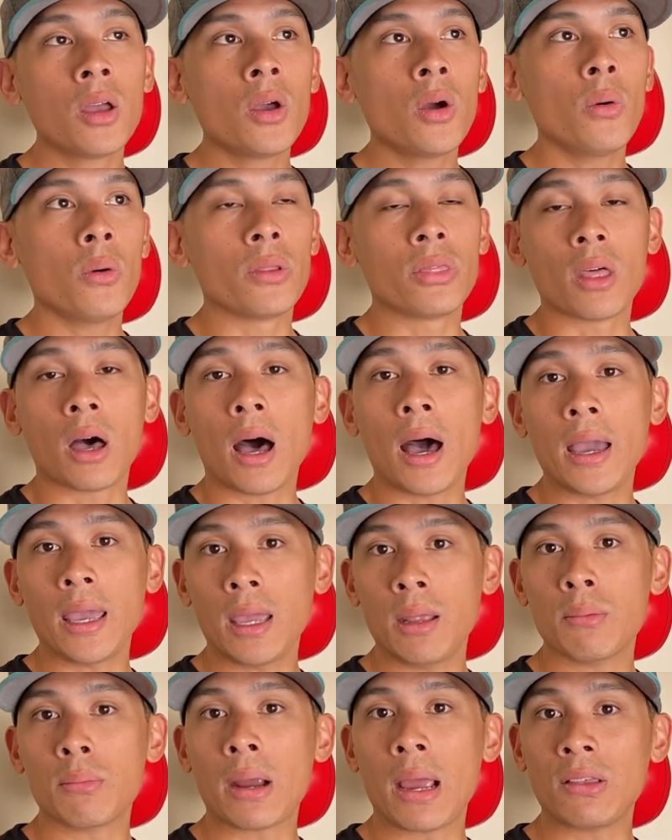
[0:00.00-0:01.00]
with the
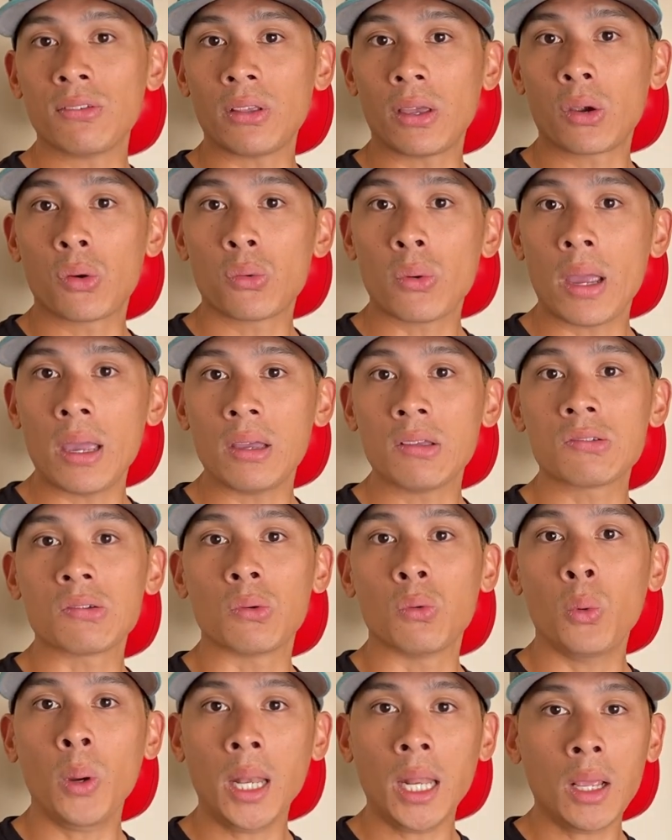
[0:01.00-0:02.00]
high-end brands like Reyes
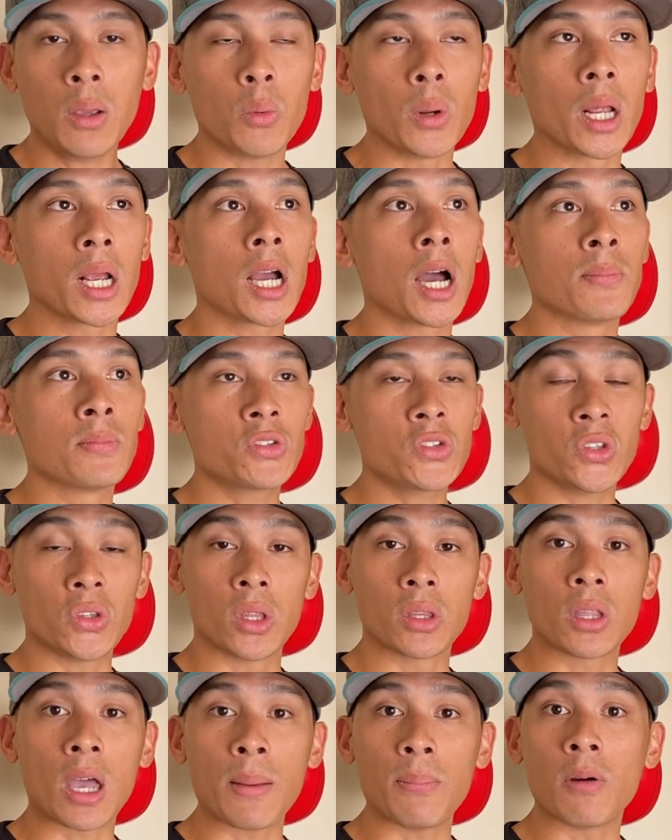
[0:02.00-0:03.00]
and Winning when it comes to the
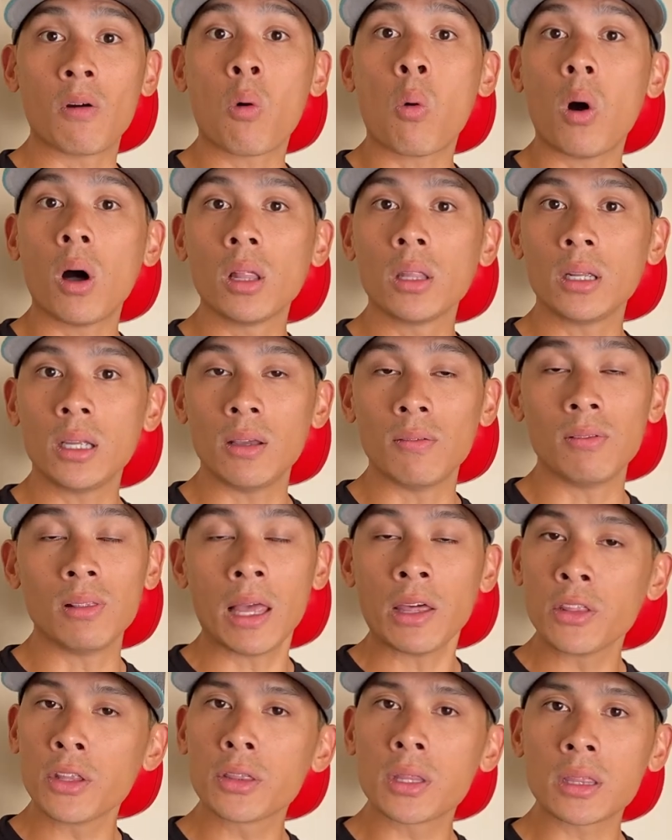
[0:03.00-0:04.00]
type of quality of
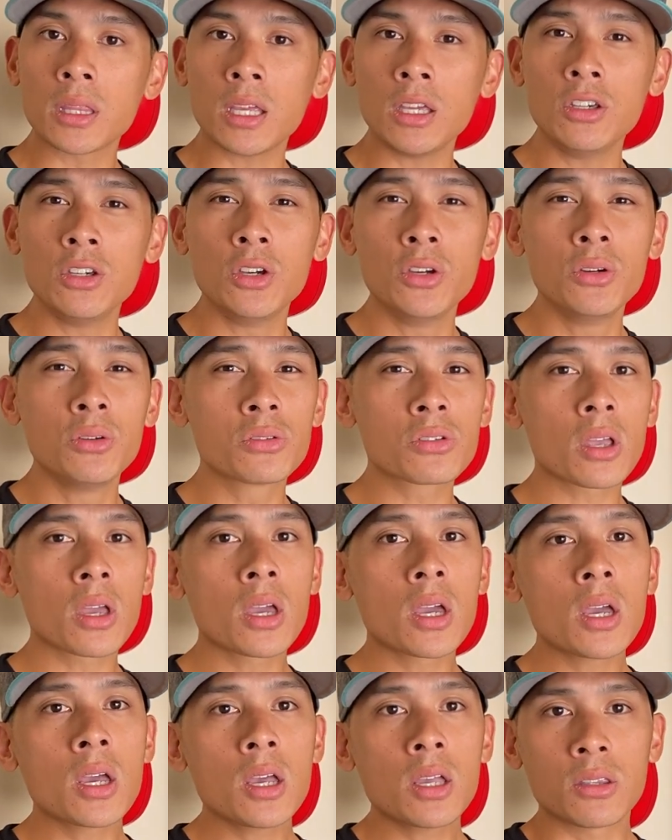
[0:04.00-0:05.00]
leather that they use,
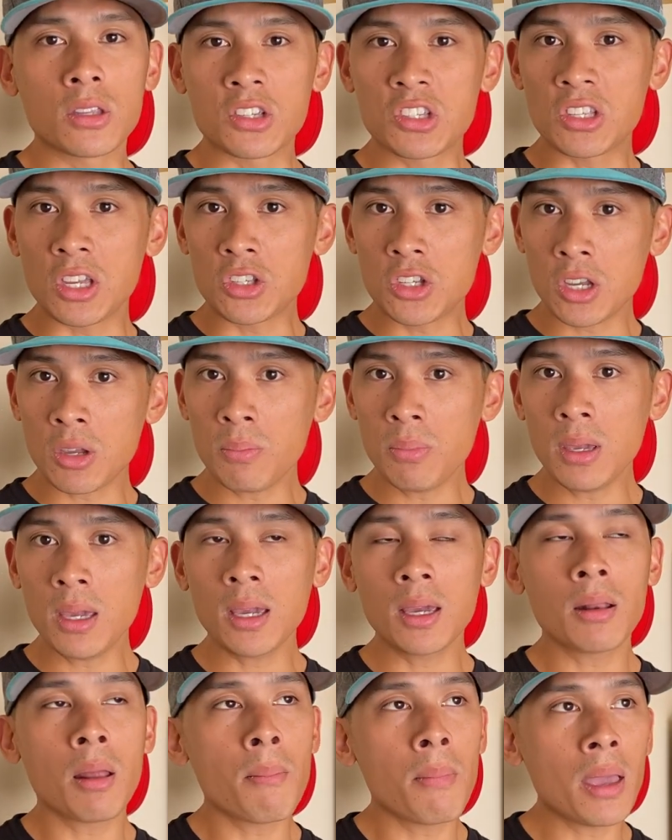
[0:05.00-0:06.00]
the stitching being
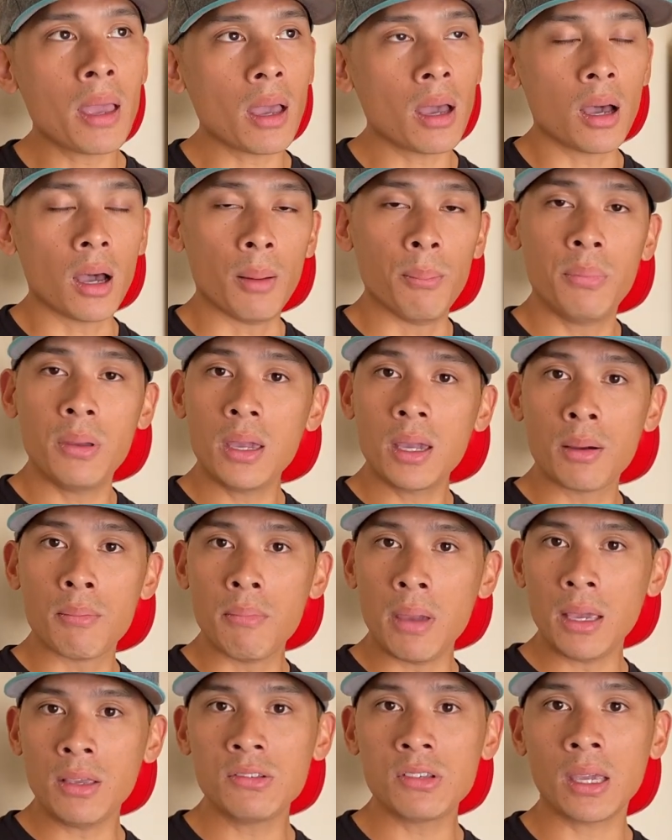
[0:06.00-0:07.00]
an ama uh, being
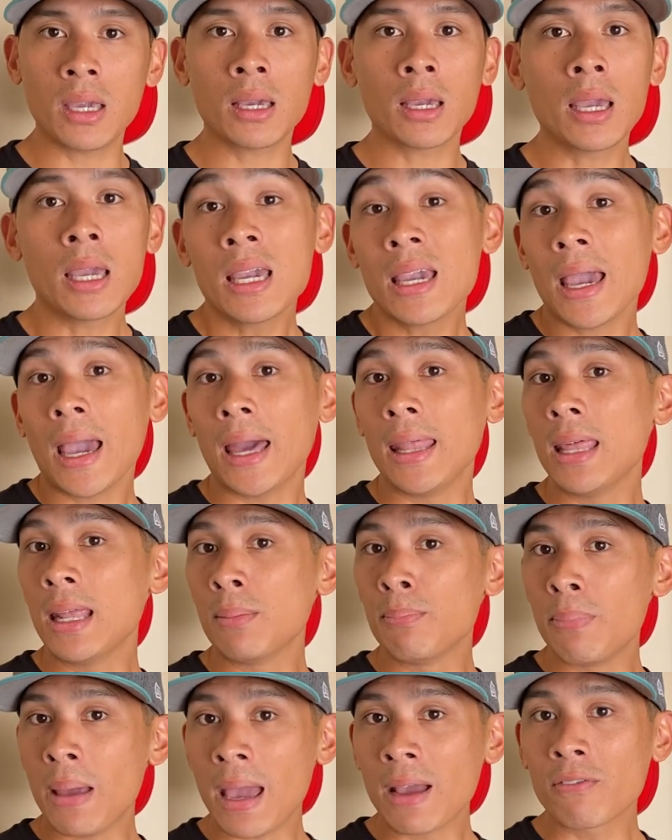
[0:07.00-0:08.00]
amazing, and
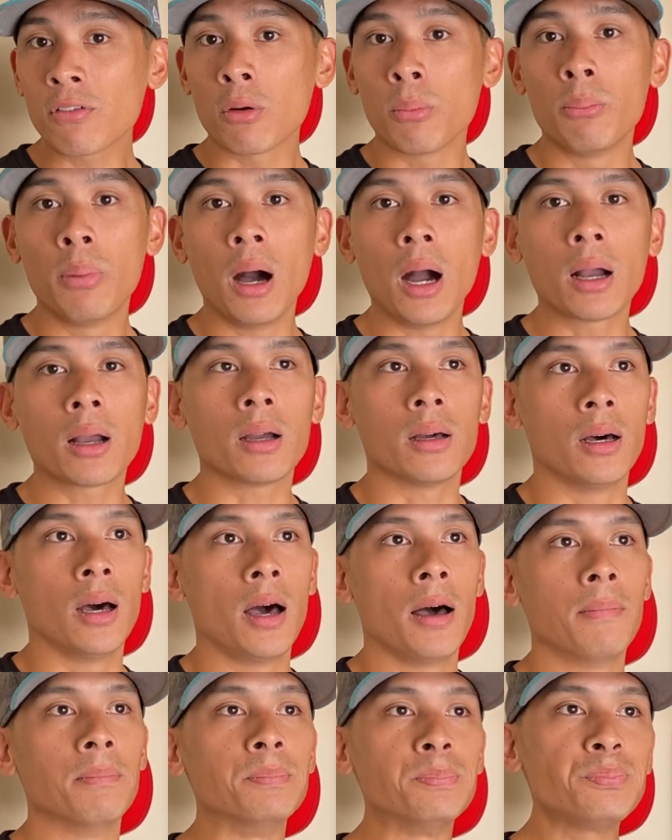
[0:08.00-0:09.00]
then bang for buck.
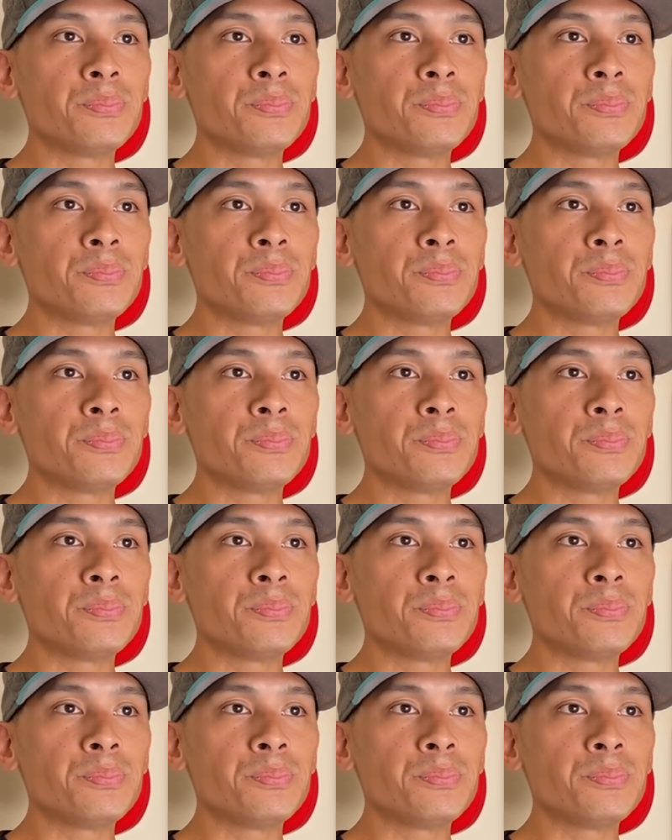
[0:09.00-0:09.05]
Um,